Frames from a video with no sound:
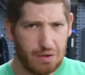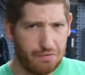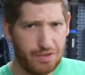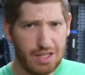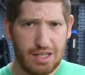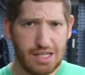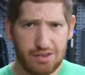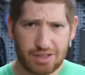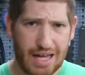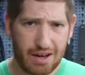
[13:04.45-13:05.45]
don't fit into the
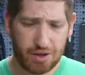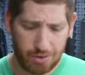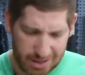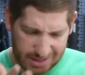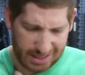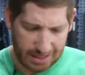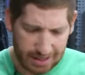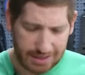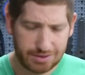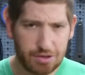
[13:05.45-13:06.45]
other categories like in
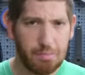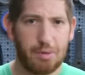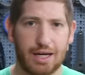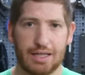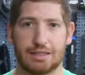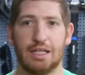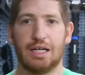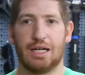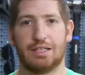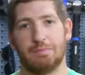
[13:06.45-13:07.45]
nice little buckets.
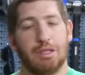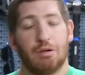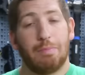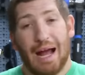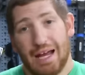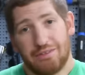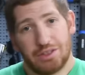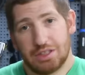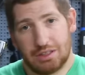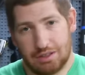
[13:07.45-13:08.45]
That doesn't mean they're bad, they
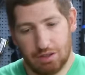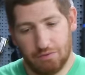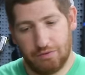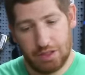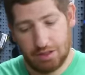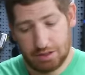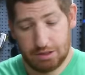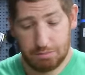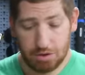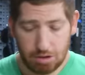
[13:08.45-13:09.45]
just don't fit in a
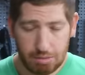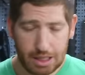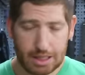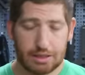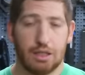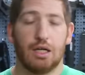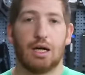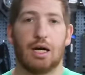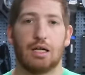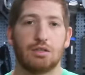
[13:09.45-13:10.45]
simple little bucket.
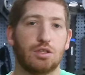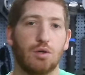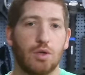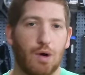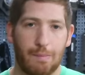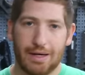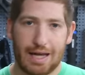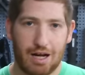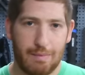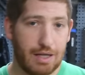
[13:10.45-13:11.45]
Uh, so the Wattbike
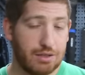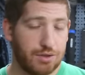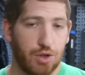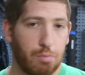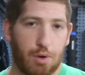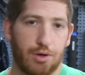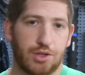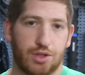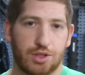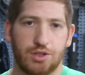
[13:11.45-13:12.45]
Atom has no party
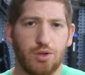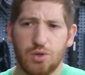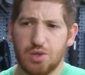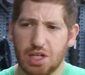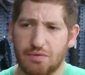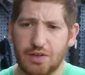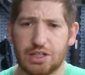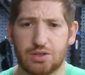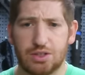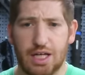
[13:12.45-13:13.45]
tricks, no unique
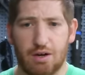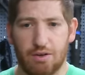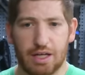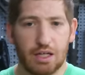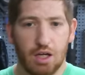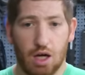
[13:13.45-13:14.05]
features that are like,